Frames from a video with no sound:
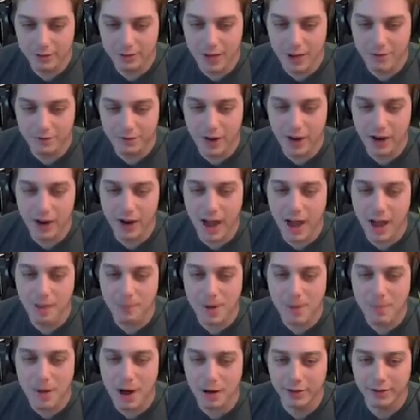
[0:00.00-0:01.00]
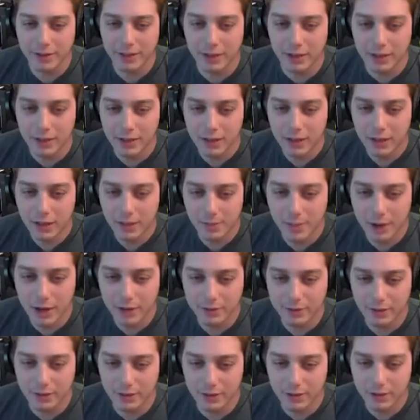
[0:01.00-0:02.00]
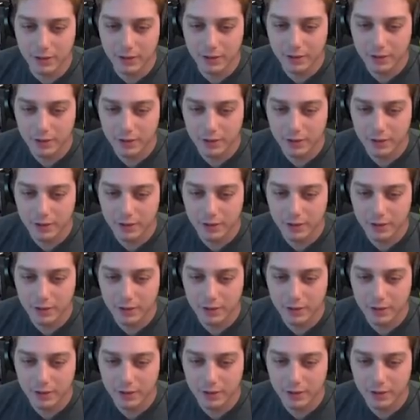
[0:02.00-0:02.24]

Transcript: It's on fire. Help, I'm hunted. Got you. I'm hunted.